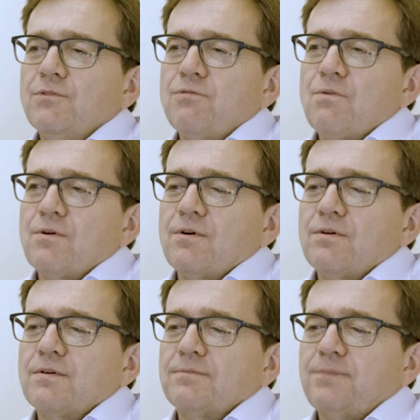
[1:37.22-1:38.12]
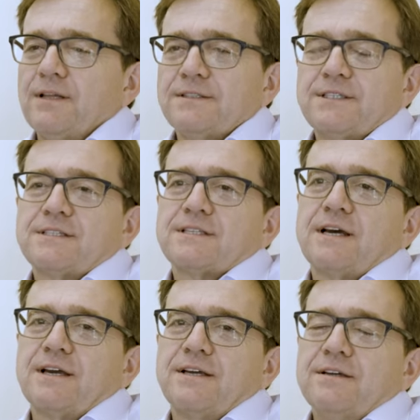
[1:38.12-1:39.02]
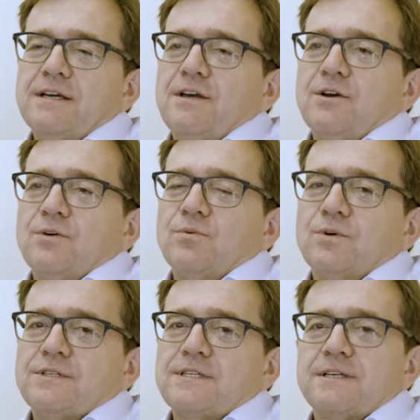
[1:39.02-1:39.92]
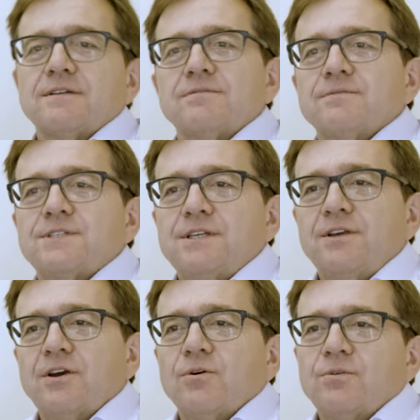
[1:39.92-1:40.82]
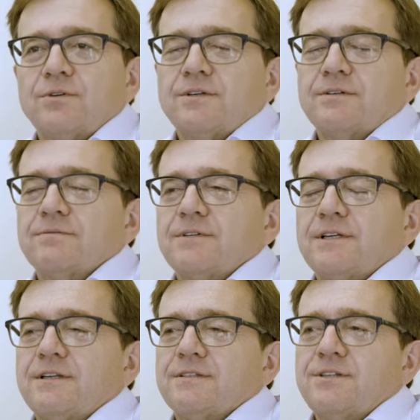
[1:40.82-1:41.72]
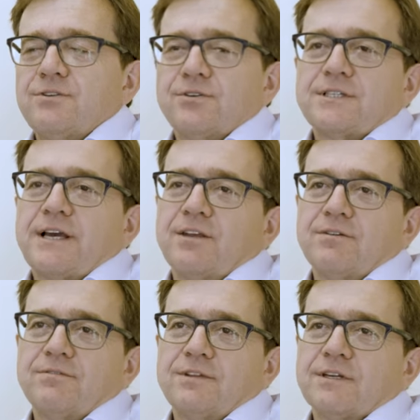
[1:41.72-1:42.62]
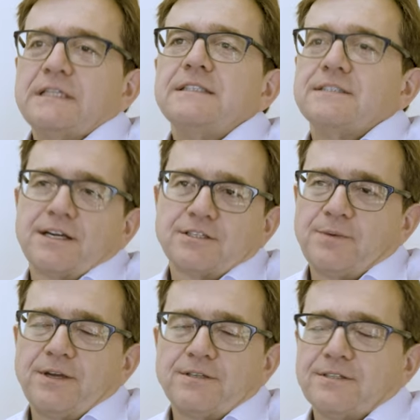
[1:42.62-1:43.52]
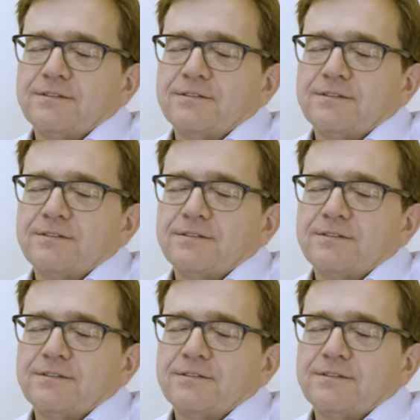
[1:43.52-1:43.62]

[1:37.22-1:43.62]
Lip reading: Before politics, I was a CEO and a senior executive in the clean tech space